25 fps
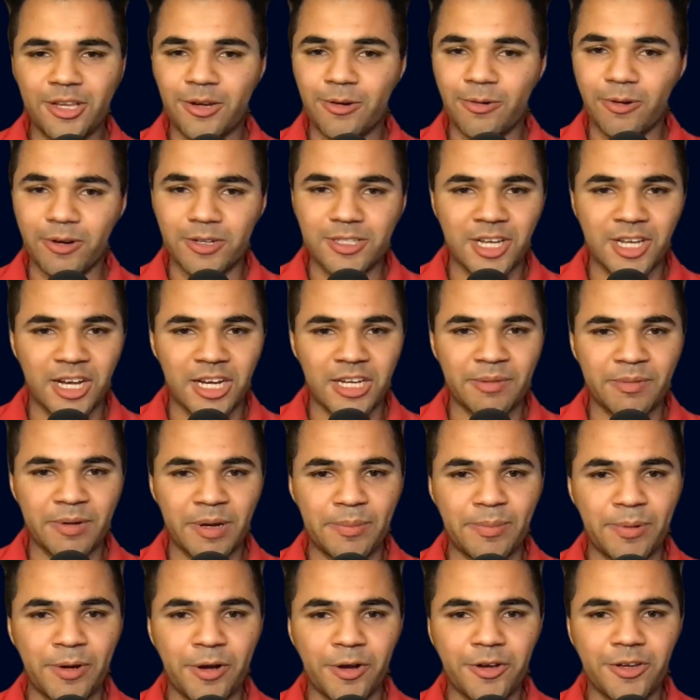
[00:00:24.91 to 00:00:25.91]
We're talking
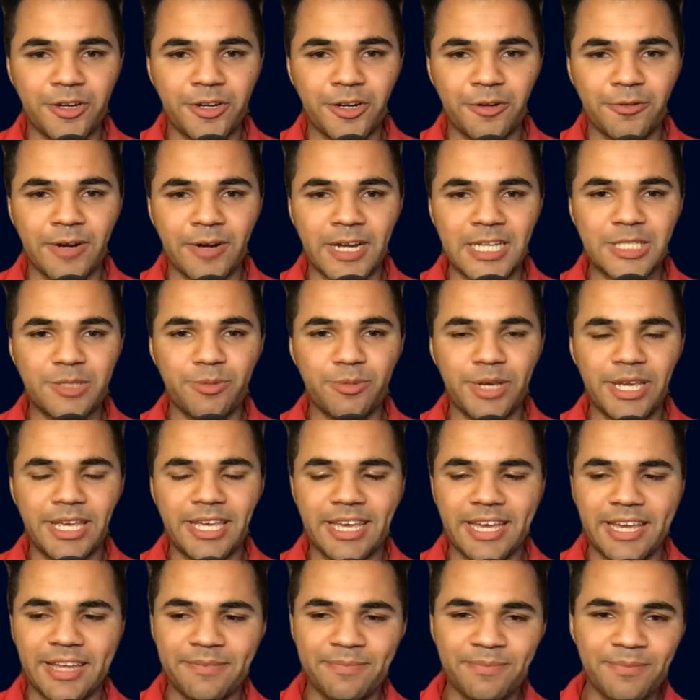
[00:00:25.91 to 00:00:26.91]
about Pocono Race
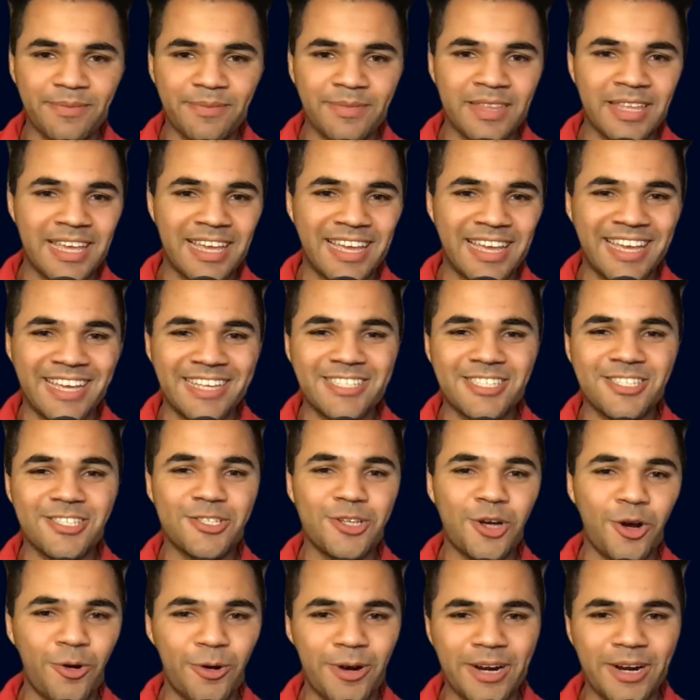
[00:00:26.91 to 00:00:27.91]
Weekend, a
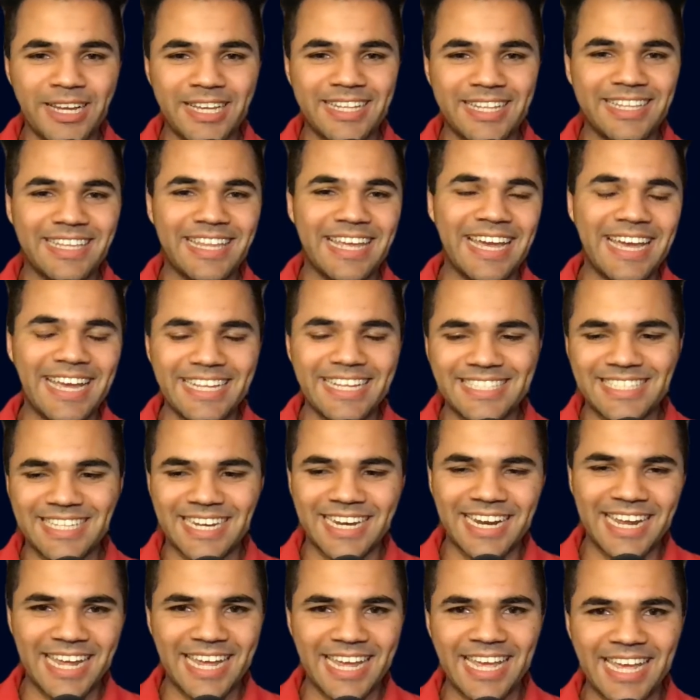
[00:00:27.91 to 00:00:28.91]
historic day
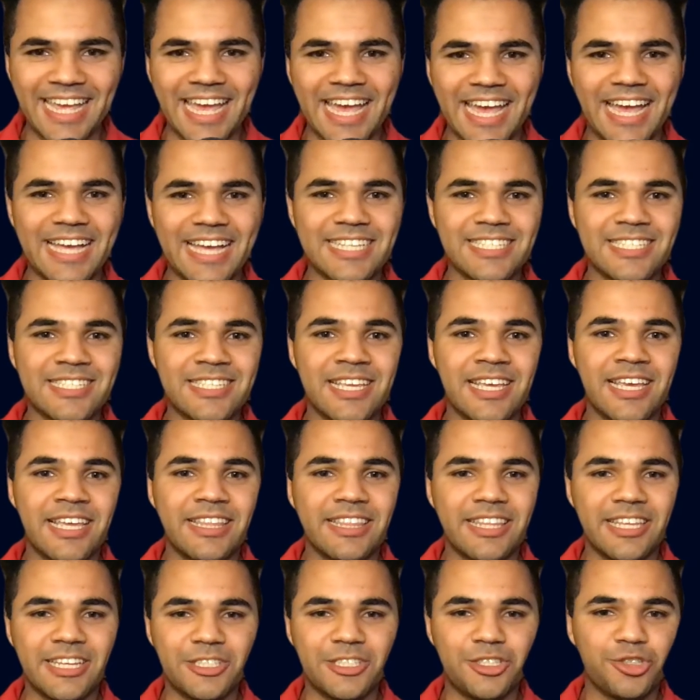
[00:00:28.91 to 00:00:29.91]
today as
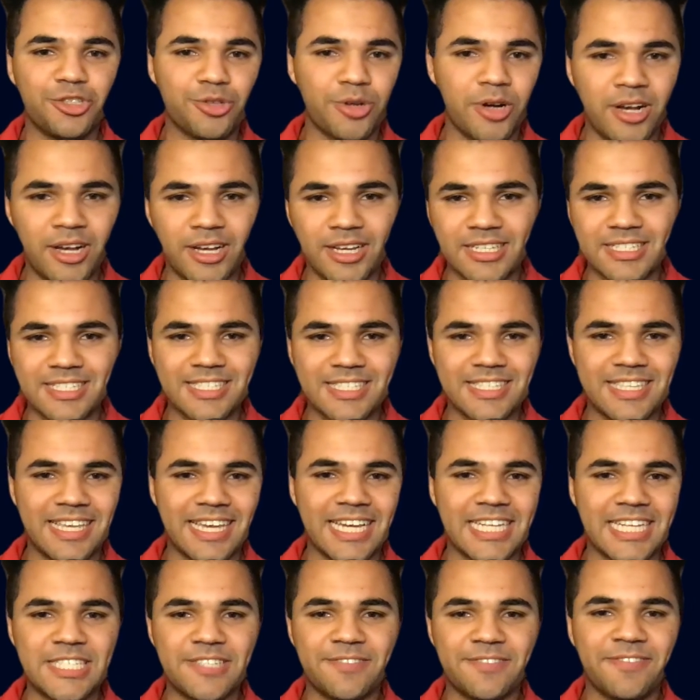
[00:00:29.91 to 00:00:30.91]
the trucks, the
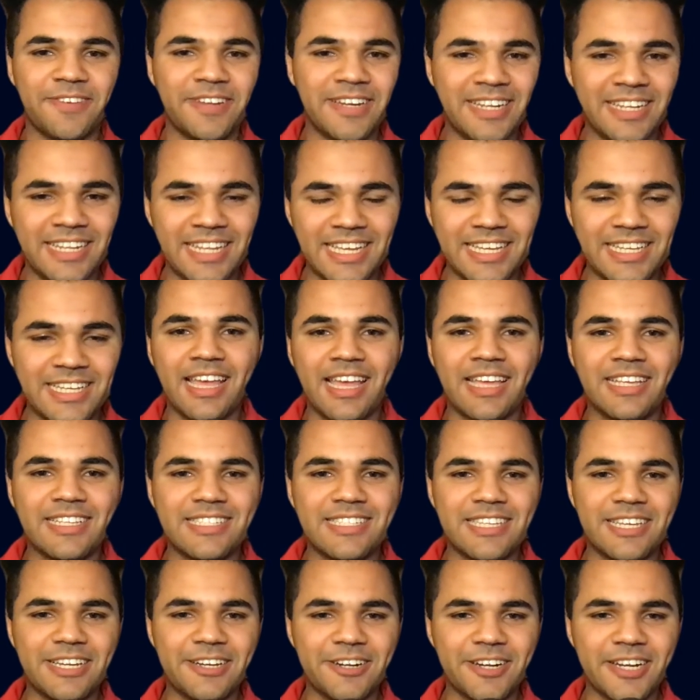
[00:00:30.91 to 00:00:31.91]
Xfinity
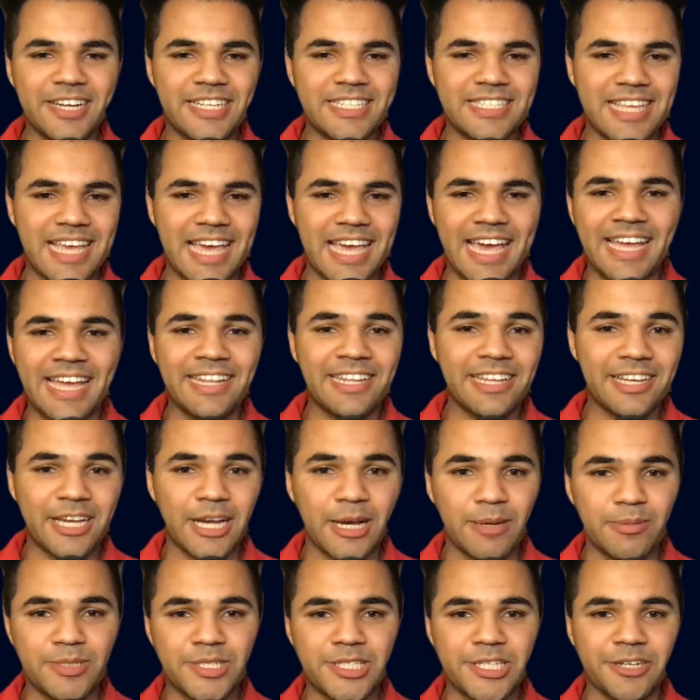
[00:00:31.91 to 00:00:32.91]
Series, and the
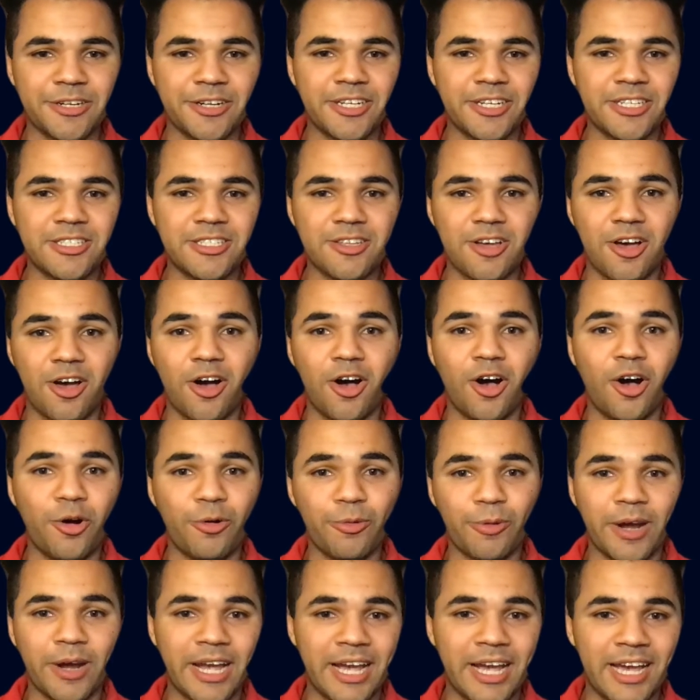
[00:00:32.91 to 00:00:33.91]
Cup Series all
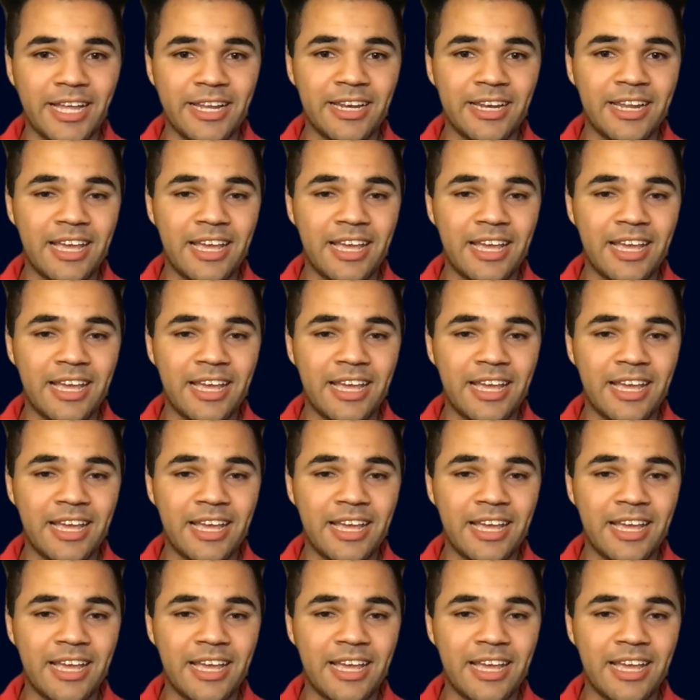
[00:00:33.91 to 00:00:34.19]
ran